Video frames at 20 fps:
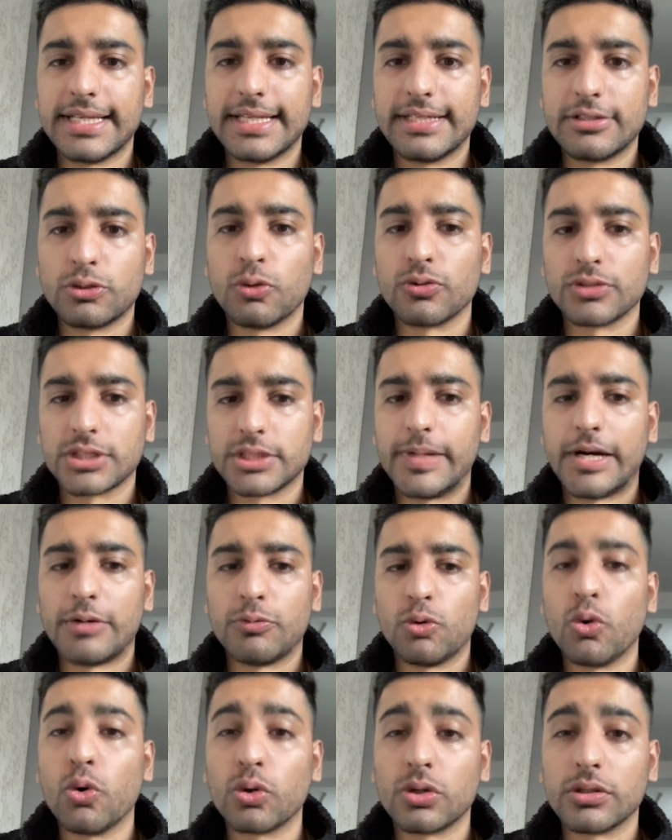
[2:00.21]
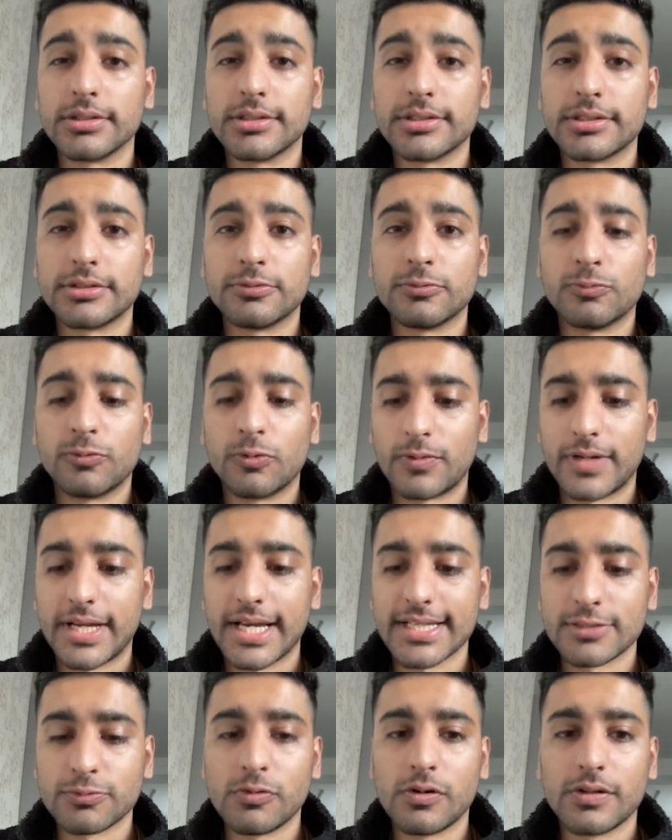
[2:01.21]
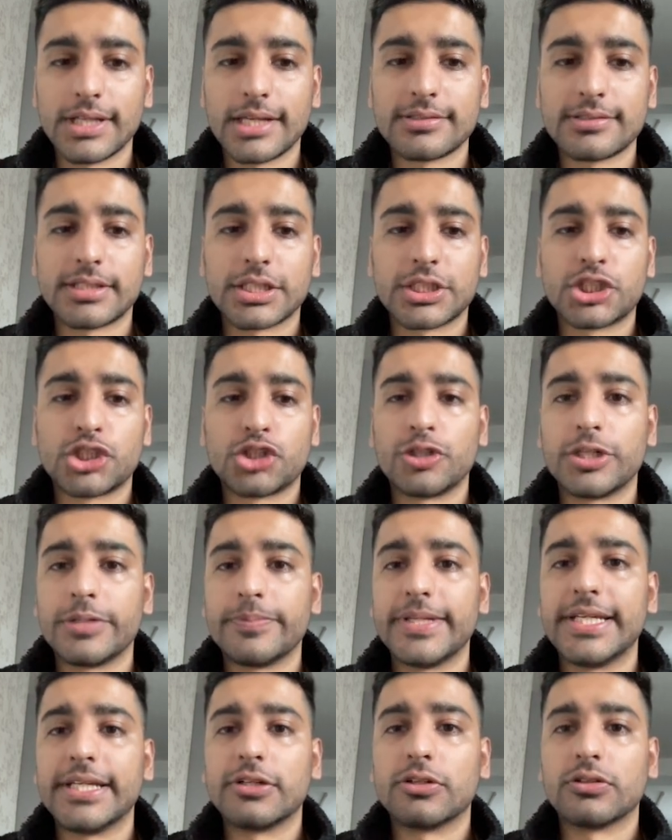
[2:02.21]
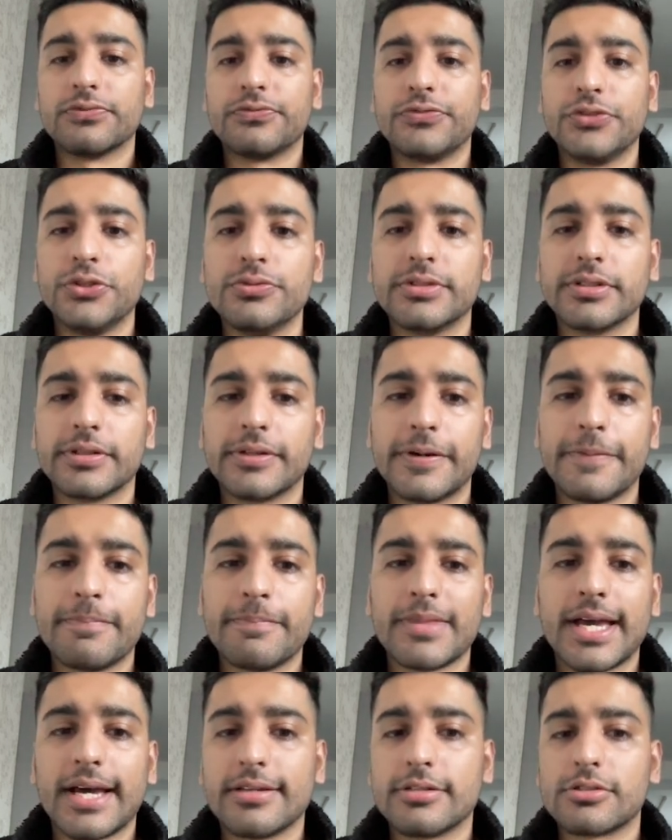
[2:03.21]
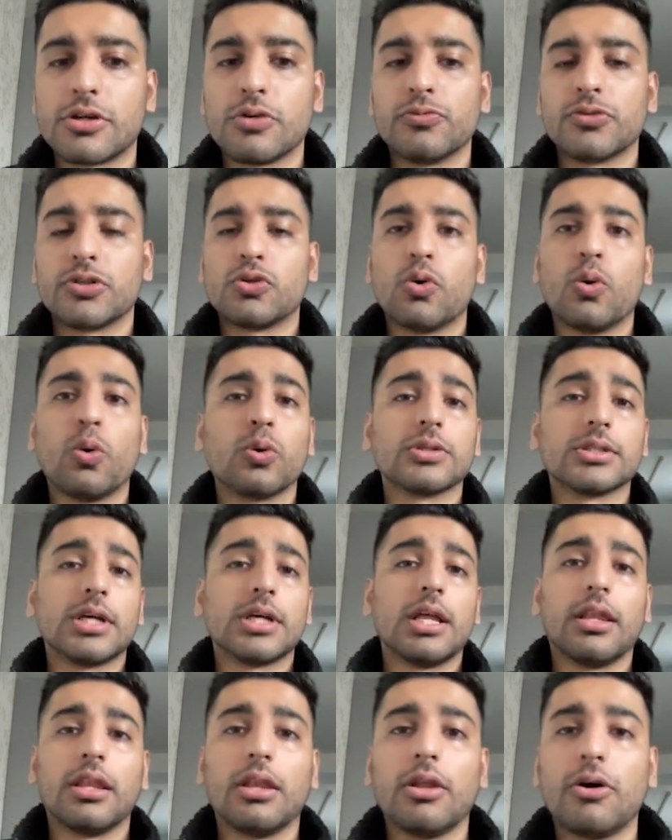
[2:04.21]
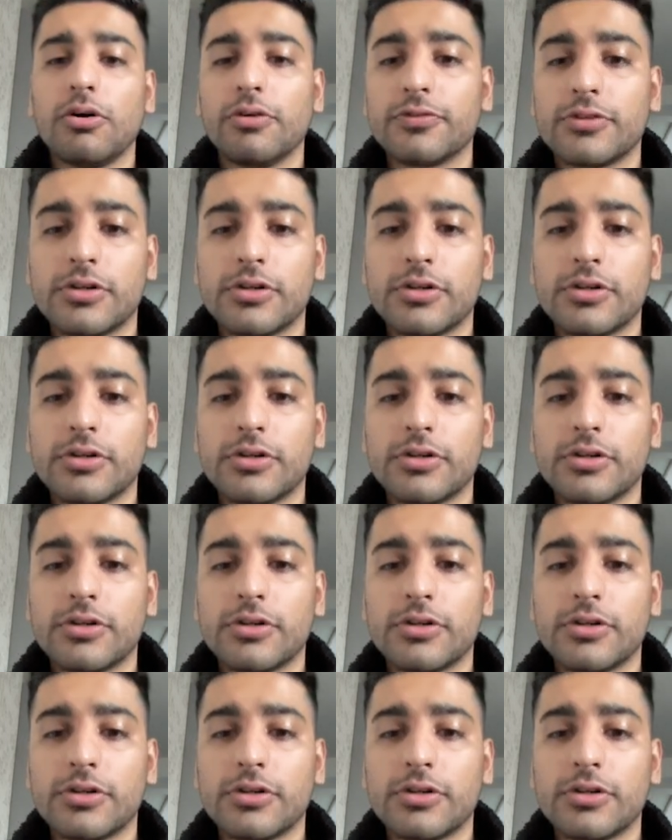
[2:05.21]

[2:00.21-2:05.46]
it talks about August. Well, guess what? That's extremely confusing and it's going to cause a lot of